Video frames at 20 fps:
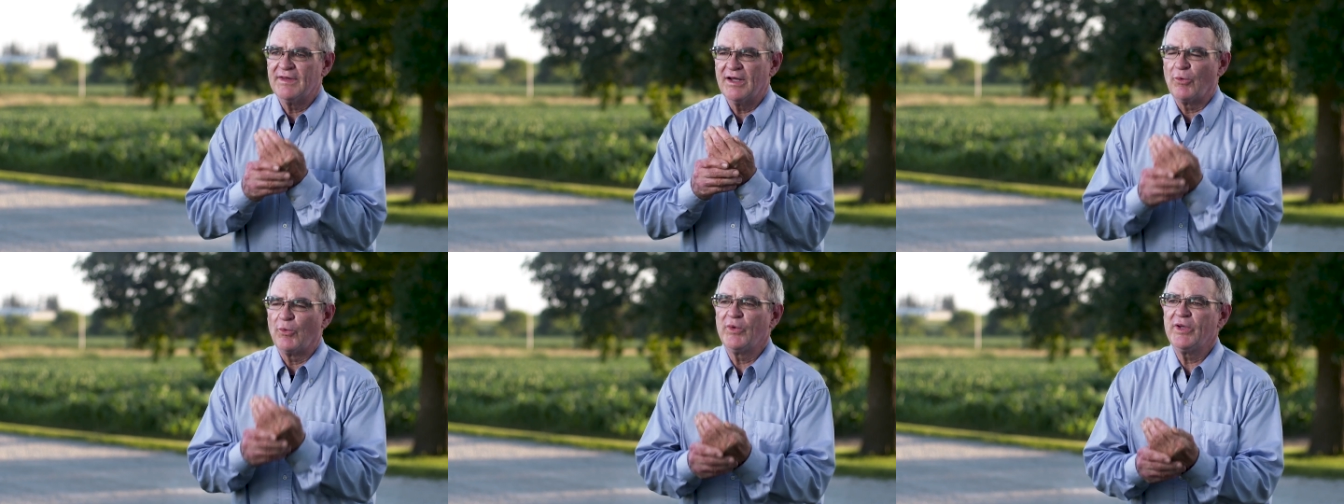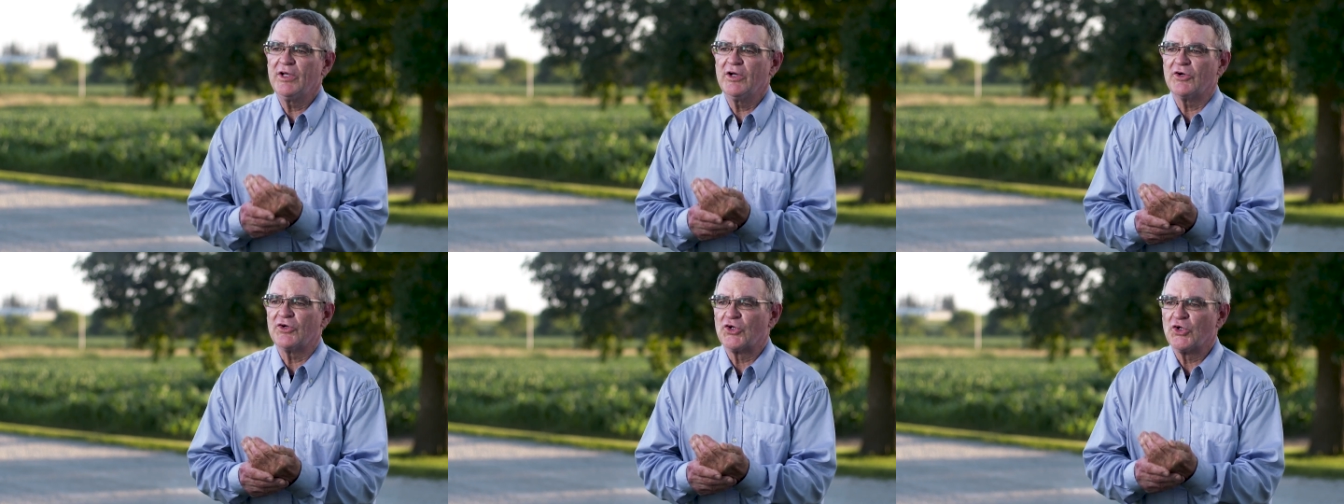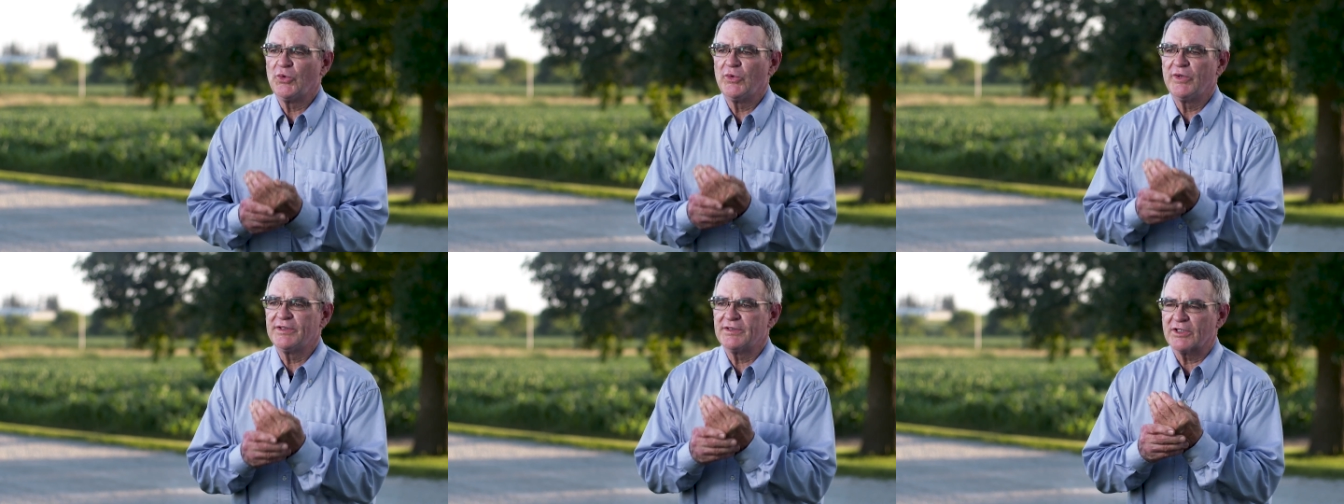that we are
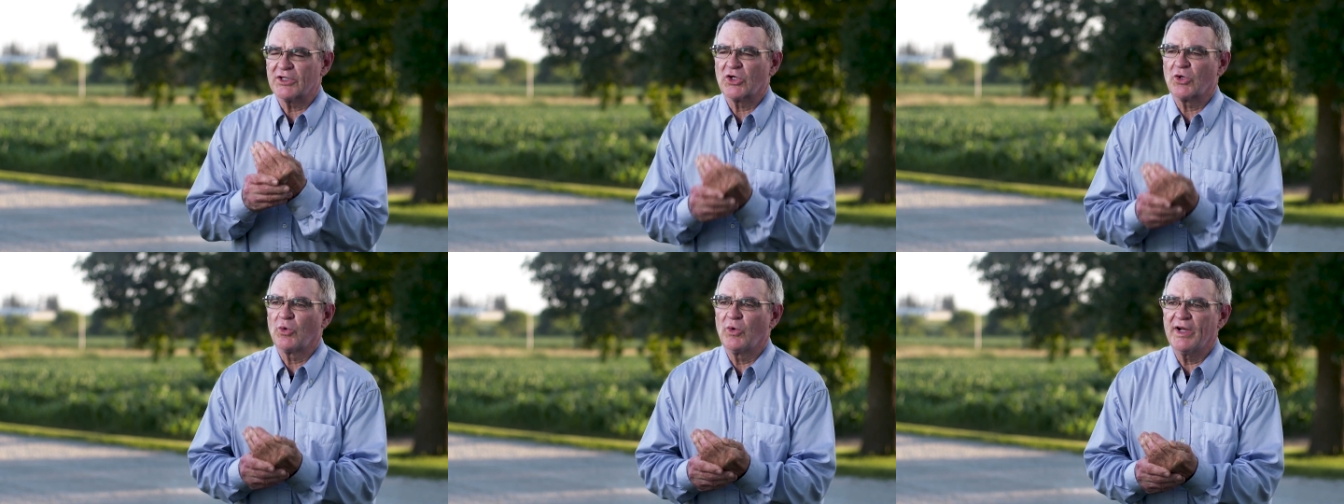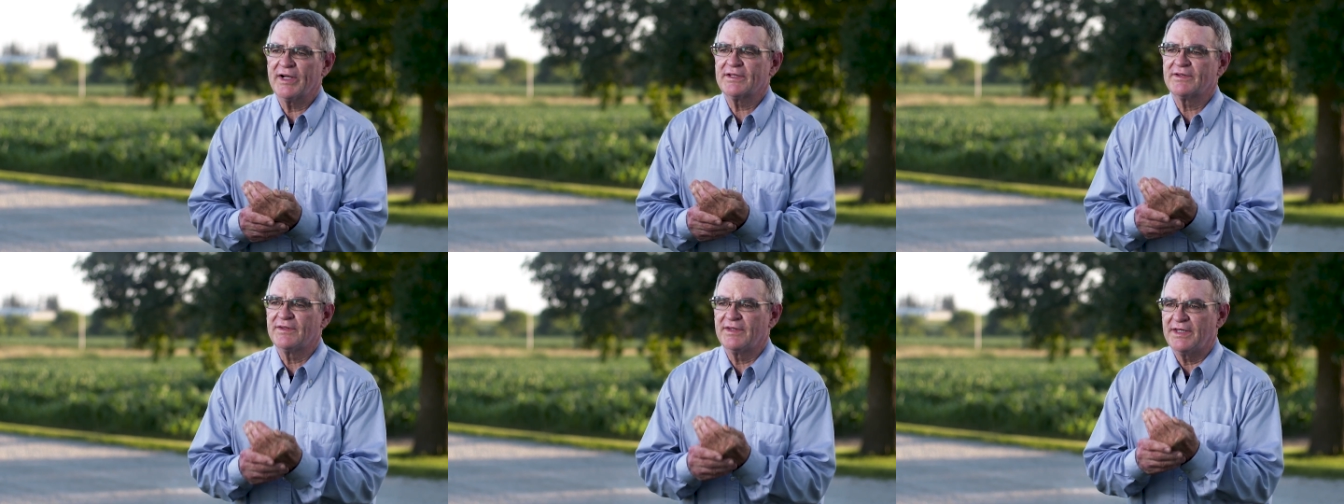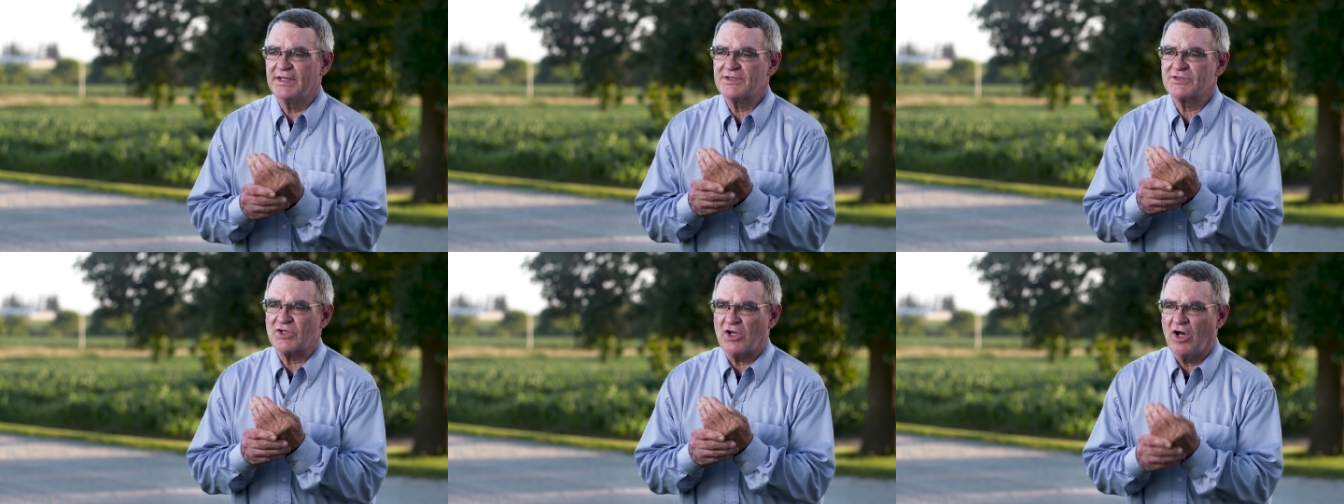doing the correct
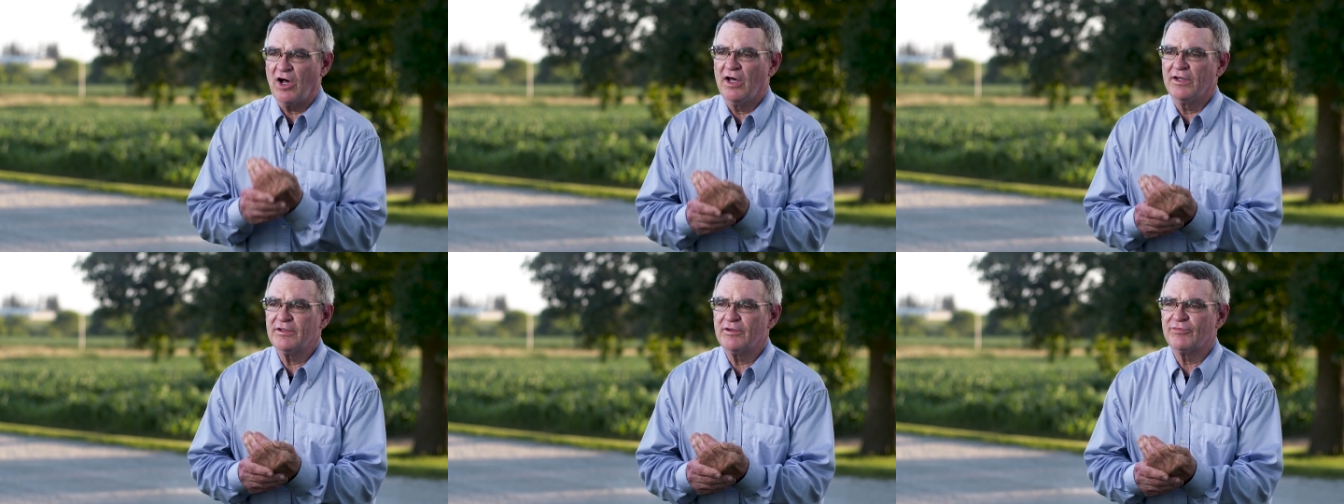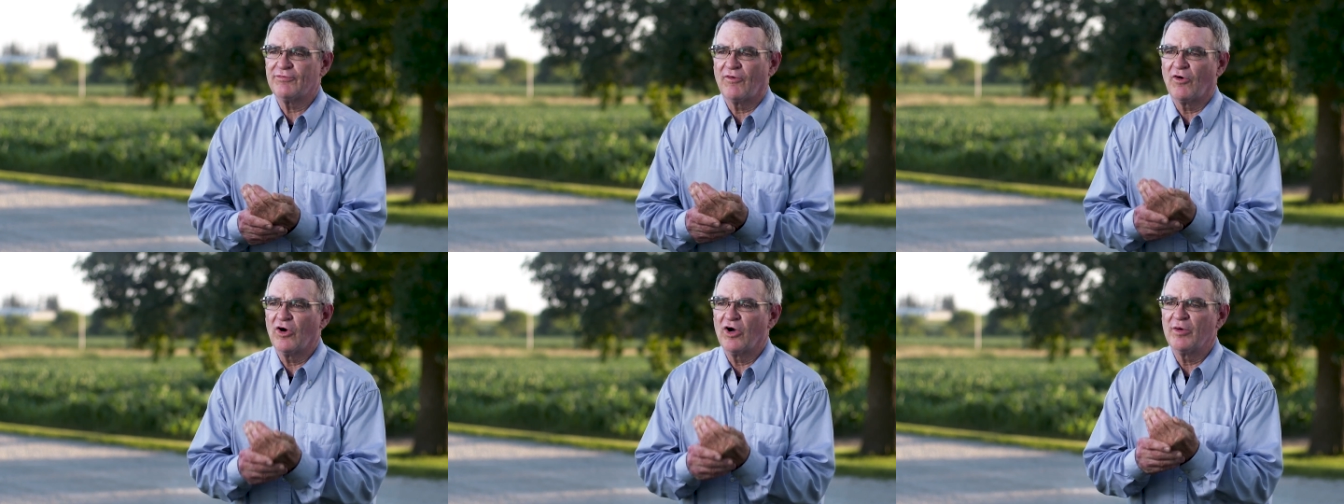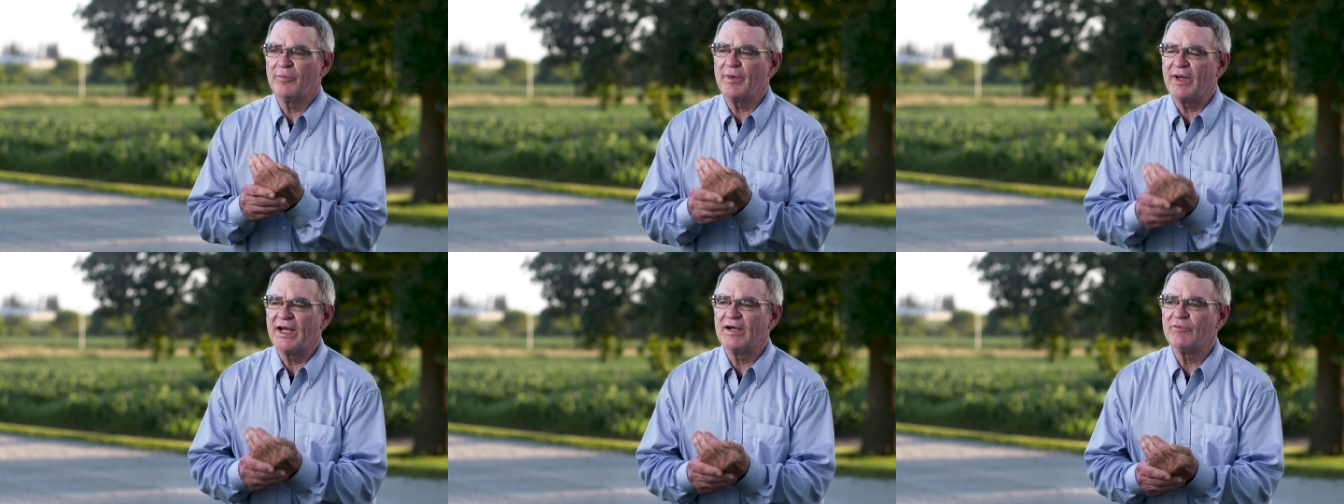things on the
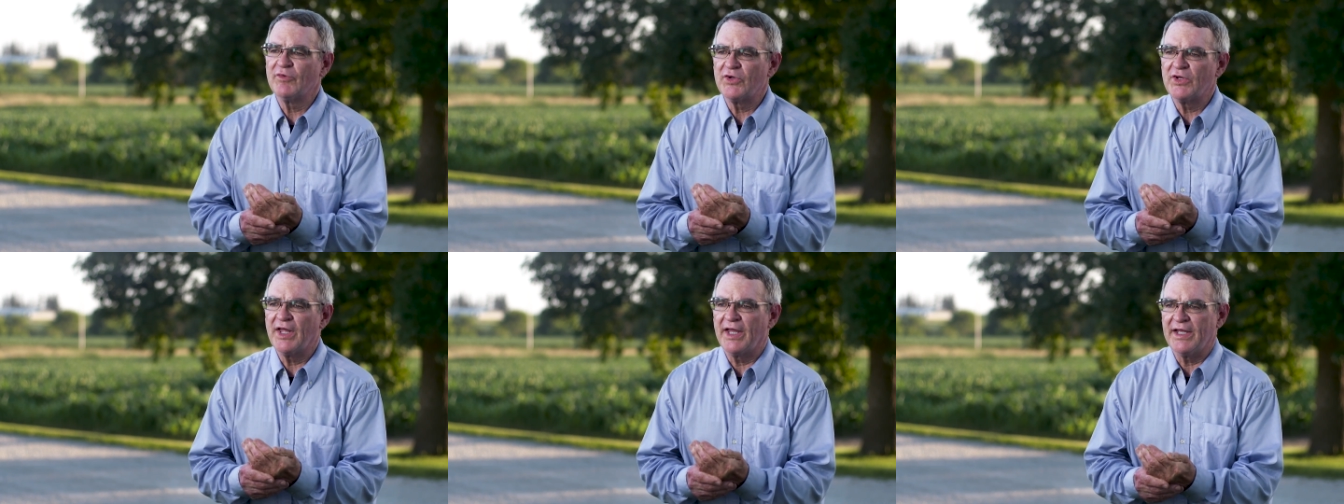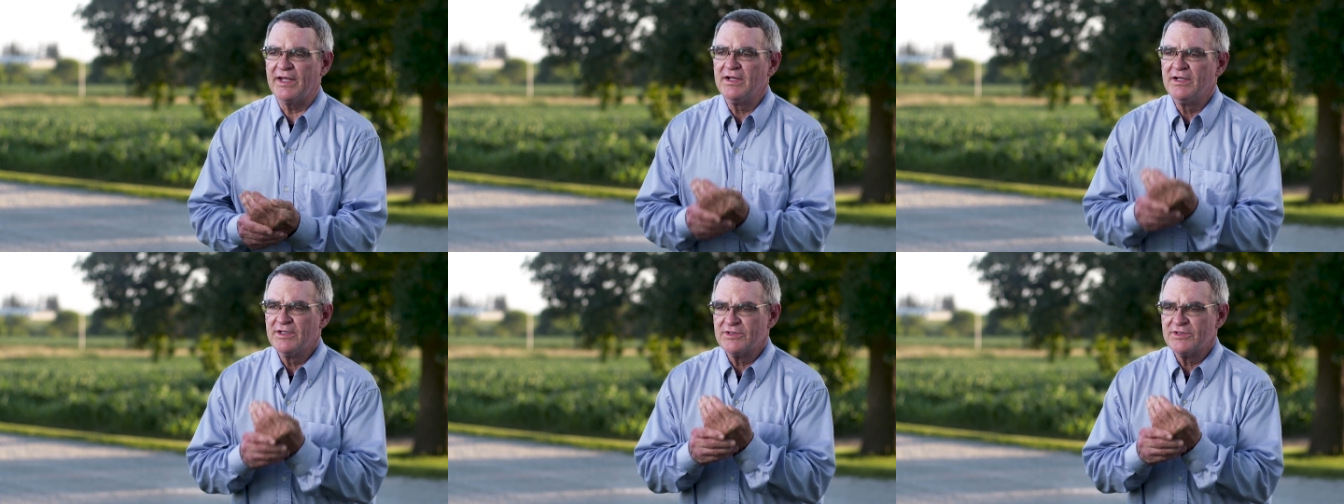farm every day